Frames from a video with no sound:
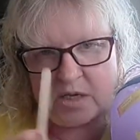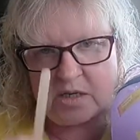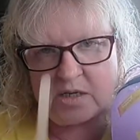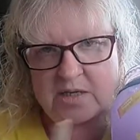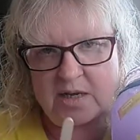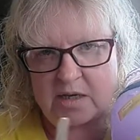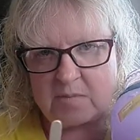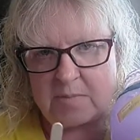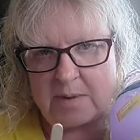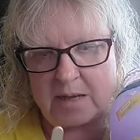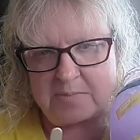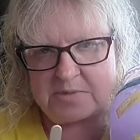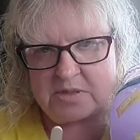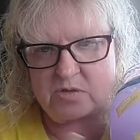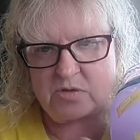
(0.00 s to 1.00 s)
You take a
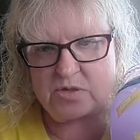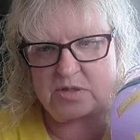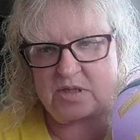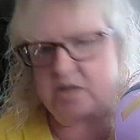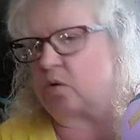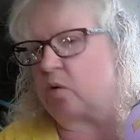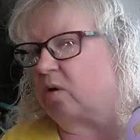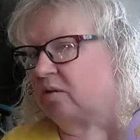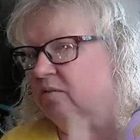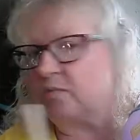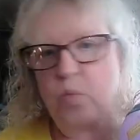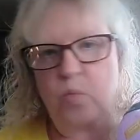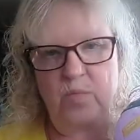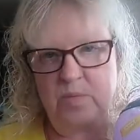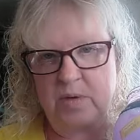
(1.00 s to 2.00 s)
popsicle stick or
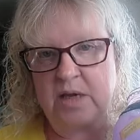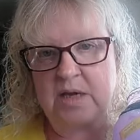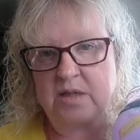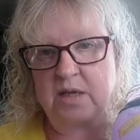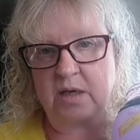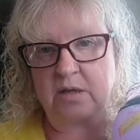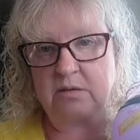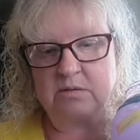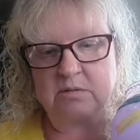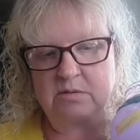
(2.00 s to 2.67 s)
anything